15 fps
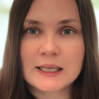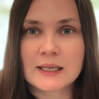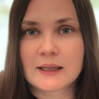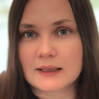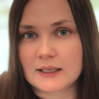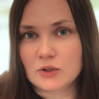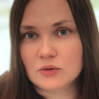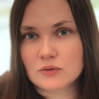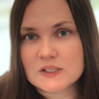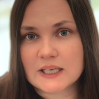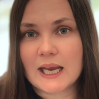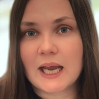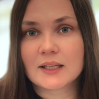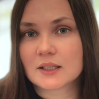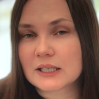The user
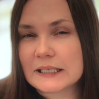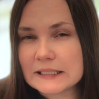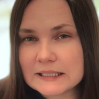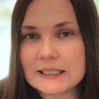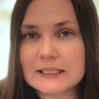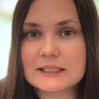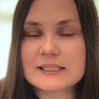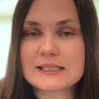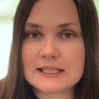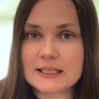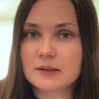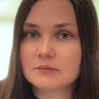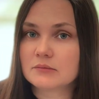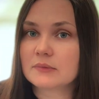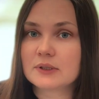can clearly
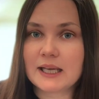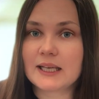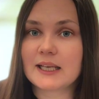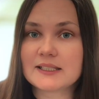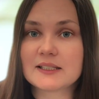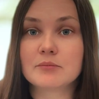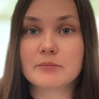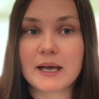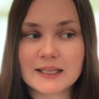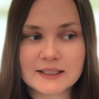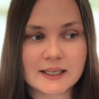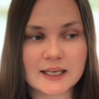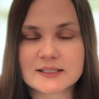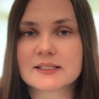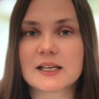see they're getting better
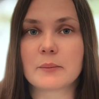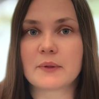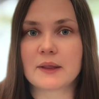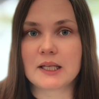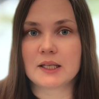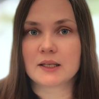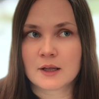at something.